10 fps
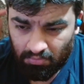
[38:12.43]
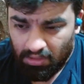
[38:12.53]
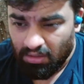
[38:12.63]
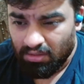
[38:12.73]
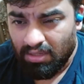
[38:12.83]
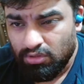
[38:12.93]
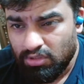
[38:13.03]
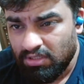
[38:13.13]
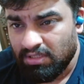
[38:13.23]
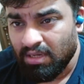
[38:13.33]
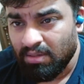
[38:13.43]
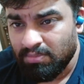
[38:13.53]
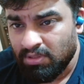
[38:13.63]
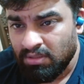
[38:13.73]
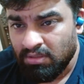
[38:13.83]
1,000
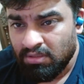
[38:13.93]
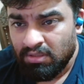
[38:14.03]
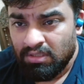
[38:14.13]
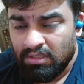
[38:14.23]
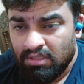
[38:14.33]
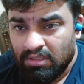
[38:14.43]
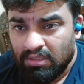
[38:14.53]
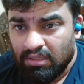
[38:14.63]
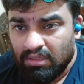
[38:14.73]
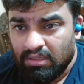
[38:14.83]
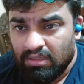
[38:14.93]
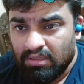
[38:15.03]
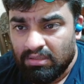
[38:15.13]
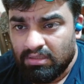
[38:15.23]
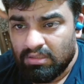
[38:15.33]
subs.
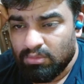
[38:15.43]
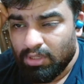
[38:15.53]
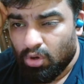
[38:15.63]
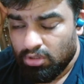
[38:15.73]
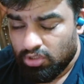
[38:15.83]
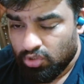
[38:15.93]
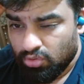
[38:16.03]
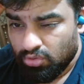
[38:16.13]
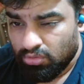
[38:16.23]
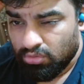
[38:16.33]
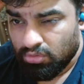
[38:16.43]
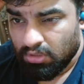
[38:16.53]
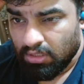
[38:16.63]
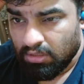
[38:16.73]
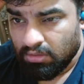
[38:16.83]
We are also
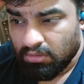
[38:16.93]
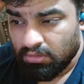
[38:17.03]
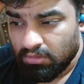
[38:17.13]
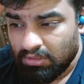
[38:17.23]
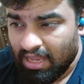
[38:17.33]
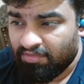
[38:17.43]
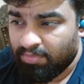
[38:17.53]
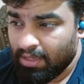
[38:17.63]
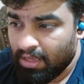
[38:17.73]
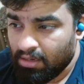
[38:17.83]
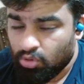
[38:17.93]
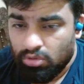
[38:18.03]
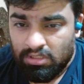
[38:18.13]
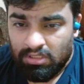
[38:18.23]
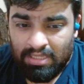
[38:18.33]
the FPL
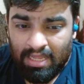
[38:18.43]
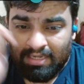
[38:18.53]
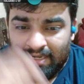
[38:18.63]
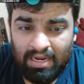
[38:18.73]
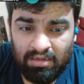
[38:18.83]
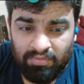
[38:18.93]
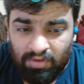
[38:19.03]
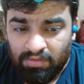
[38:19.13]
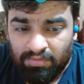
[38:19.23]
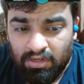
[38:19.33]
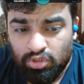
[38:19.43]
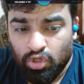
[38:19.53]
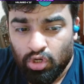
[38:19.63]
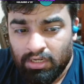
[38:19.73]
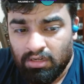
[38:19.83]
codes. They're tagged. Feel free to
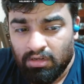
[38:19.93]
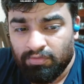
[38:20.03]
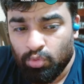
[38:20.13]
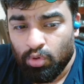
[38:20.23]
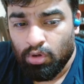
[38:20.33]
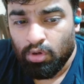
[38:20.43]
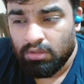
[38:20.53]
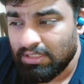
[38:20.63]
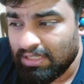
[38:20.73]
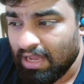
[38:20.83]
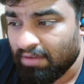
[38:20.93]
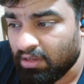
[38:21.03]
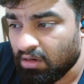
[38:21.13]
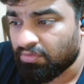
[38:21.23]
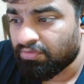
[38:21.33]
join in if you want. We're just having a
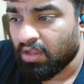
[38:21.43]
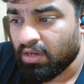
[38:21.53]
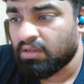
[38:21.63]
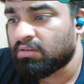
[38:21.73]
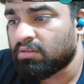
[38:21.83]
little fun here.